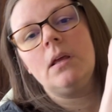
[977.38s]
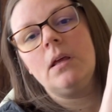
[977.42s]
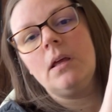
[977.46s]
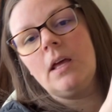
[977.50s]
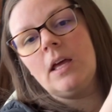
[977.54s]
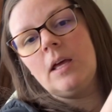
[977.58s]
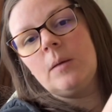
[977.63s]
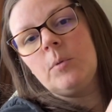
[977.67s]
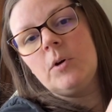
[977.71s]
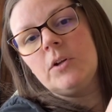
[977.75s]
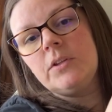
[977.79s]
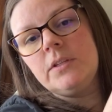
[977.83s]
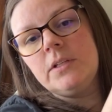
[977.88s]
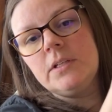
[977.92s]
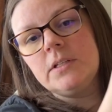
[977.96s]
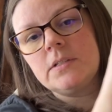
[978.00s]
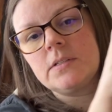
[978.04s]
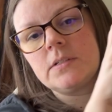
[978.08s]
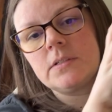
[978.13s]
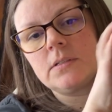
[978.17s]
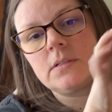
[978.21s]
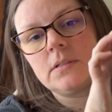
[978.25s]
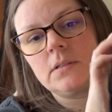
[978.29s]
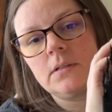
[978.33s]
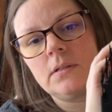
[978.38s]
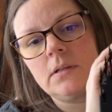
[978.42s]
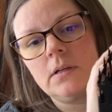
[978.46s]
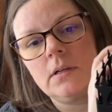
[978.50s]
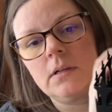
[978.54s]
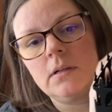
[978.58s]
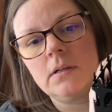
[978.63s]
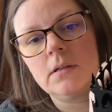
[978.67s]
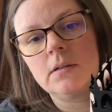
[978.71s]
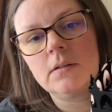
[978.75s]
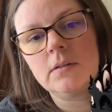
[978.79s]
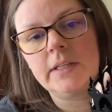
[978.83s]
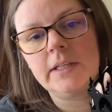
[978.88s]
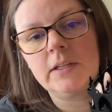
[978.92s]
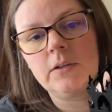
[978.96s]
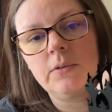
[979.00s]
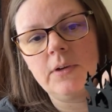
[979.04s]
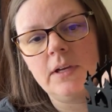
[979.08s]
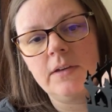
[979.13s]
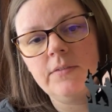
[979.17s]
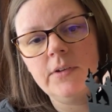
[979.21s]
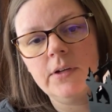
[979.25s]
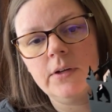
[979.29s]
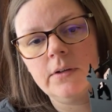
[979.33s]
I bought this like
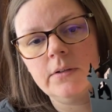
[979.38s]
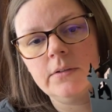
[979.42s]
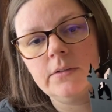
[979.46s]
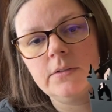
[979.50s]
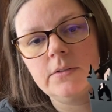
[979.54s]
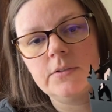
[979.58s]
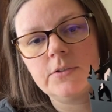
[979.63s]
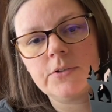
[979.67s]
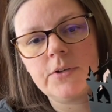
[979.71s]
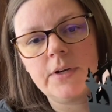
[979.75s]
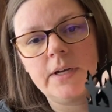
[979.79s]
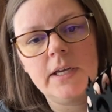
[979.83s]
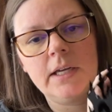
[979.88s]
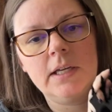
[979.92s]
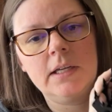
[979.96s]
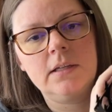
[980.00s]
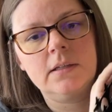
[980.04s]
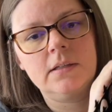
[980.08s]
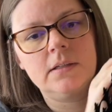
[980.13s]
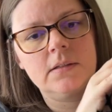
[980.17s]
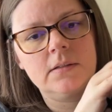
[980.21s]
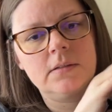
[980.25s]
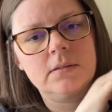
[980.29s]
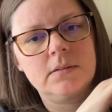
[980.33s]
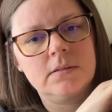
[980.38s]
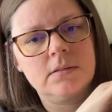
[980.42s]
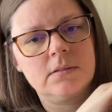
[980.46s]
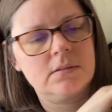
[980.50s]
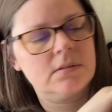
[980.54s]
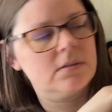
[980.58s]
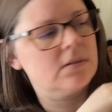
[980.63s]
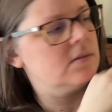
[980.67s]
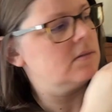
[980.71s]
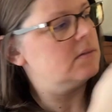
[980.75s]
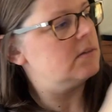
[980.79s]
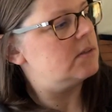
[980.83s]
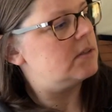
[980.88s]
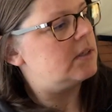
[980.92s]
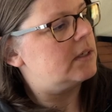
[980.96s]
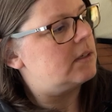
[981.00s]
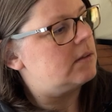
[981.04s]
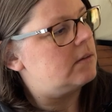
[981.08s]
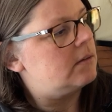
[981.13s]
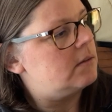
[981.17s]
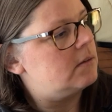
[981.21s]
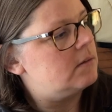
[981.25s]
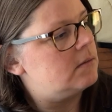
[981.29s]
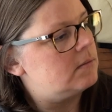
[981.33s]
graveyard tray. It's like a
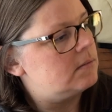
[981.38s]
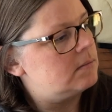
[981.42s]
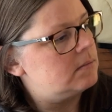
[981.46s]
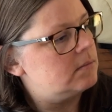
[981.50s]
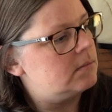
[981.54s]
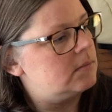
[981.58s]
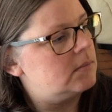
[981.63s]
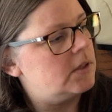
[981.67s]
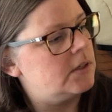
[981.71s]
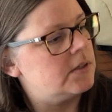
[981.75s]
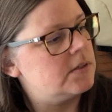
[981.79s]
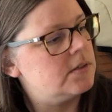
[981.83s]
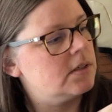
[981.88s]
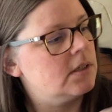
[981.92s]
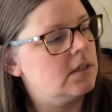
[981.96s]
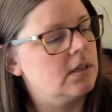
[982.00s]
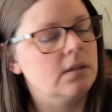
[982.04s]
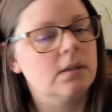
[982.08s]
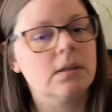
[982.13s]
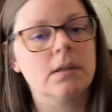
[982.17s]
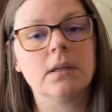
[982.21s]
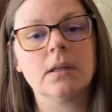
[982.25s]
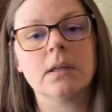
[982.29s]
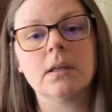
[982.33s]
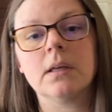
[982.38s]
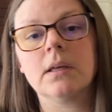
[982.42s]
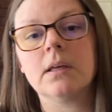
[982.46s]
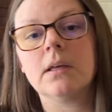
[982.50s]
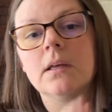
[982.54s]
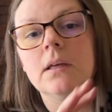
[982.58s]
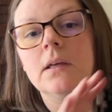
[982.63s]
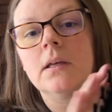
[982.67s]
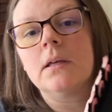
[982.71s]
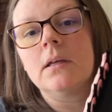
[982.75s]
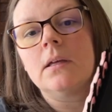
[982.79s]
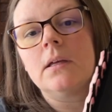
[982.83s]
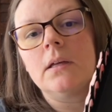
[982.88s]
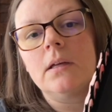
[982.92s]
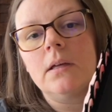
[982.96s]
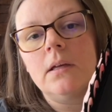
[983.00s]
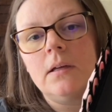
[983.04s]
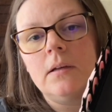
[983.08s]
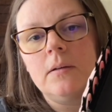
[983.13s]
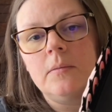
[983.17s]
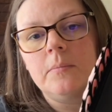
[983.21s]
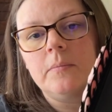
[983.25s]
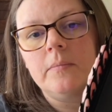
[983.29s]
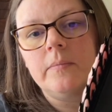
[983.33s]
little dusty.
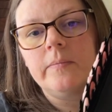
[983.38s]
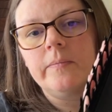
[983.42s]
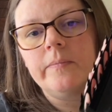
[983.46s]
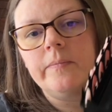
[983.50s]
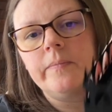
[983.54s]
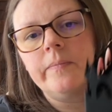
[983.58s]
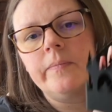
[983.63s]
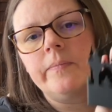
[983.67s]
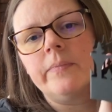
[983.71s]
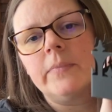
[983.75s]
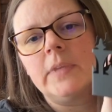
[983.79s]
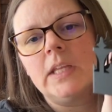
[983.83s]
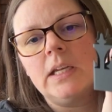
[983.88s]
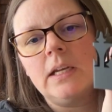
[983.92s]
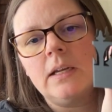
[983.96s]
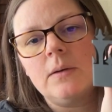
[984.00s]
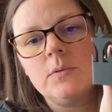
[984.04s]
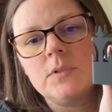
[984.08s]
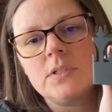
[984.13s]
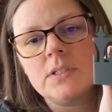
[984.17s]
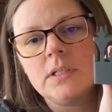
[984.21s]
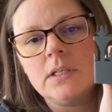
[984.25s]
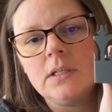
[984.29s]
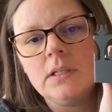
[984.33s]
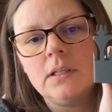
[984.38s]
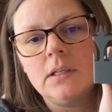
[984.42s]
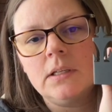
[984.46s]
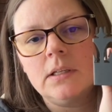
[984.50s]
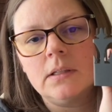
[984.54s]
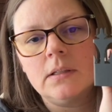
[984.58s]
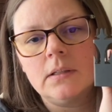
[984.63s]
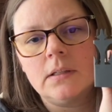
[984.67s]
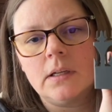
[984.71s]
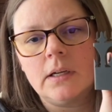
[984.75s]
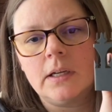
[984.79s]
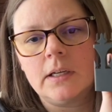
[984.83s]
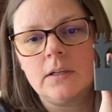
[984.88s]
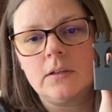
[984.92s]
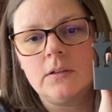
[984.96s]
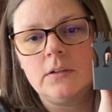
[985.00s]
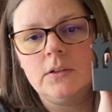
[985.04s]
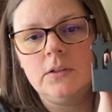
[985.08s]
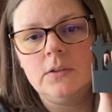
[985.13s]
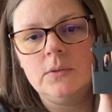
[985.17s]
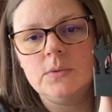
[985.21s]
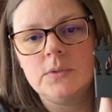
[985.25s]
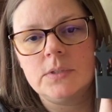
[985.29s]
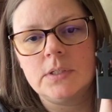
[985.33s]
And I was thinking that I could
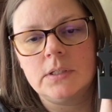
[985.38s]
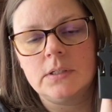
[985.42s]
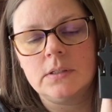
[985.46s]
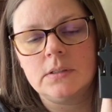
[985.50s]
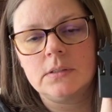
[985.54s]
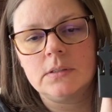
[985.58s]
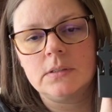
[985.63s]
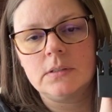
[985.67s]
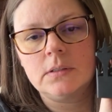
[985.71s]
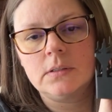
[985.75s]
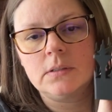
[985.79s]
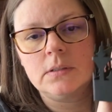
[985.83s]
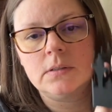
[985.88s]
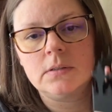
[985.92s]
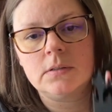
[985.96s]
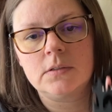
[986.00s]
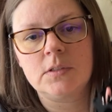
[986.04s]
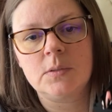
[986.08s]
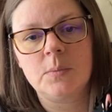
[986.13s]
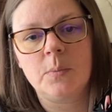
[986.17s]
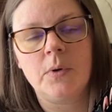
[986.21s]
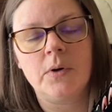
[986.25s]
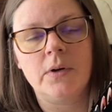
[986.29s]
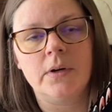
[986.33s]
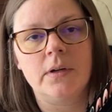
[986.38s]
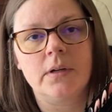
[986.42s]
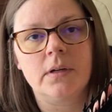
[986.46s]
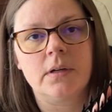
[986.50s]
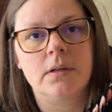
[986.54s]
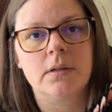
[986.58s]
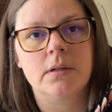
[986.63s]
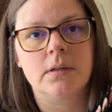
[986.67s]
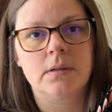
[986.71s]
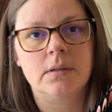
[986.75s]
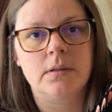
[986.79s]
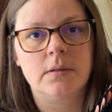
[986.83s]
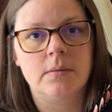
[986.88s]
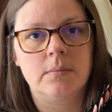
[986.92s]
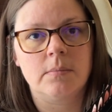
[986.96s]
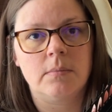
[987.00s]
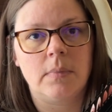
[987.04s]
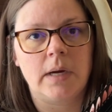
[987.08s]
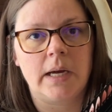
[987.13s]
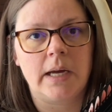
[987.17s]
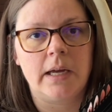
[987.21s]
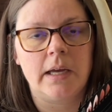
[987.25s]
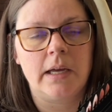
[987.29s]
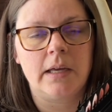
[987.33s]
use it to put
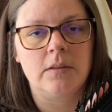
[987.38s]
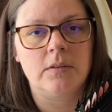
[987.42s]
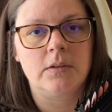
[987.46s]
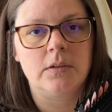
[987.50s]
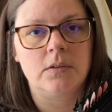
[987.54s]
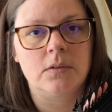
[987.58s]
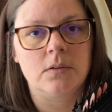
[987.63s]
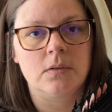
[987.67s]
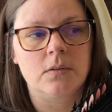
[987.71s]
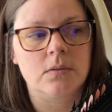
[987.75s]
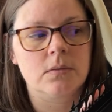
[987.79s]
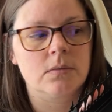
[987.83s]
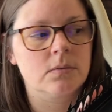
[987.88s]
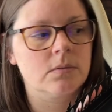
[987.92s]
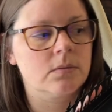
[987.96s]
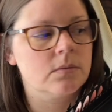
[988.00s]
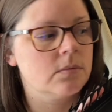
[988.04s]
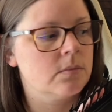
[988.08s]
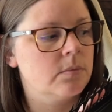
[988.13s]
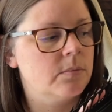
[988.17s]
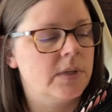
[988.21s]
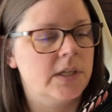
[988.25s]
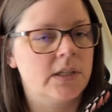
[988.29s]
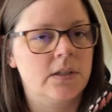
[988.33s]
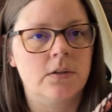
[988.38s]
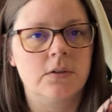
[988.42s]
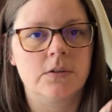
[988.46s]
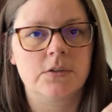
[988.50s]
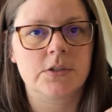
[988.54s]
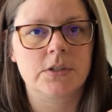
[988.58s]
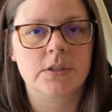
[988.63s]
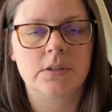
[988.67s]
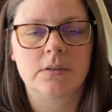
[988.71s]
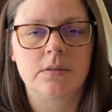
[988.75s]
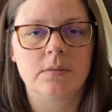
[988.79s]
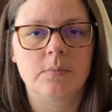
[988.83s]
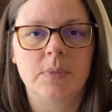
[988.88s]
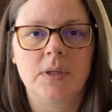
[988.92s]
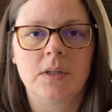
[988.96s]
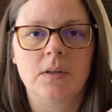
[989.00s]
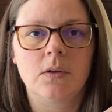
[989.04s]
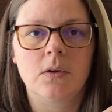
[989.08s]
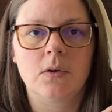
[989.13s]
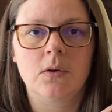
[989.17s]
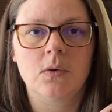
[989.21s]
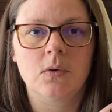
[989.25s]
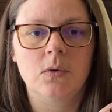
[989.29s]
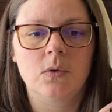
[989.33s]
my little pincushion
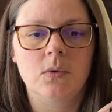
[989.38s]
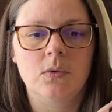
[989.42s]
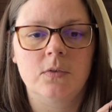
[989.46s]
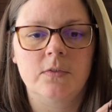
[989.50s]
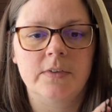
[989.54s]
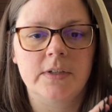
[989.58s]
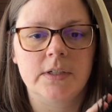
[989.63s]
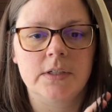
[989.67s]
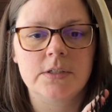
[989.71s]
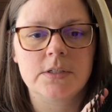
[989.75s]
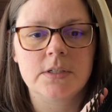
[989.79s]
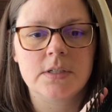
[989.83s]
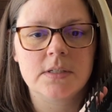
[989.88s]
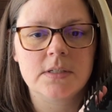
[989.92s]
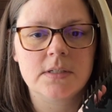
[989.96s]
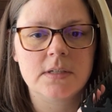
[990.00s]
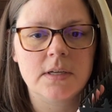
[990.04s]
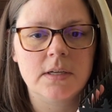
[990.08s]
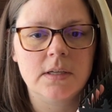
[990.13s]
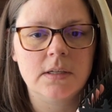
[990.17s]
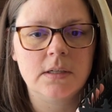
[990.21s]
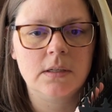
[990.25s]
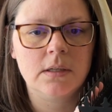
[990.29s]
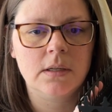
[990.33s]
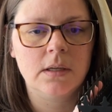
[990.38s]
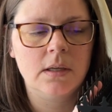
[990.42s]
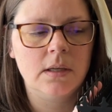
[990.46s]
pillow finishes in.